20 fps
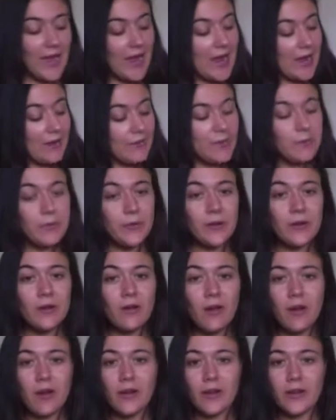and we put
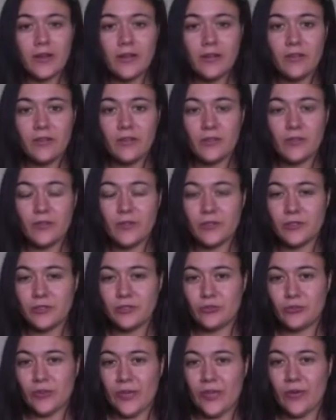it on the first
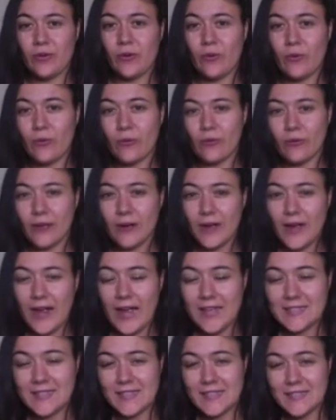string, or
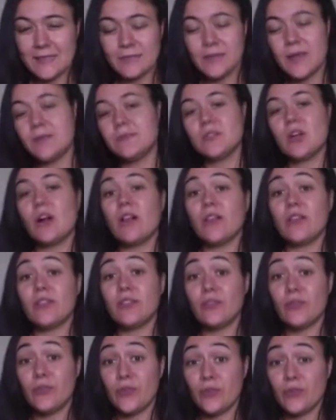as I sometimes call it, the
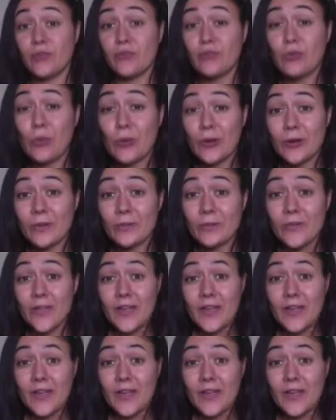first floor.